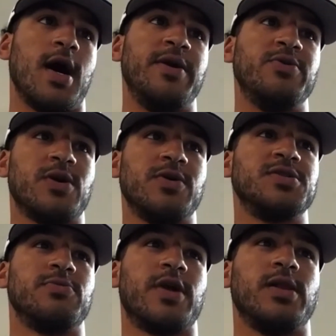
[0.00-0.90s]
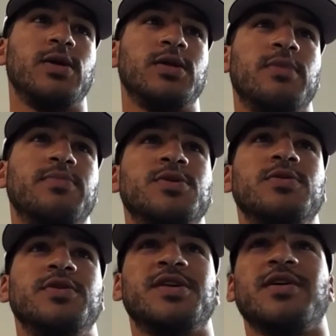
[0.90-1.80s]
he was always someone I looked up to,
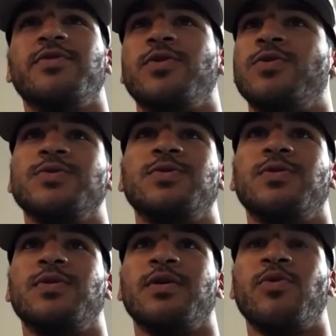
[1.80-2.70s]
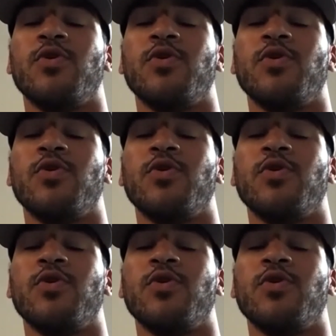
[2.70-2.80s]
and he's kind of an old school.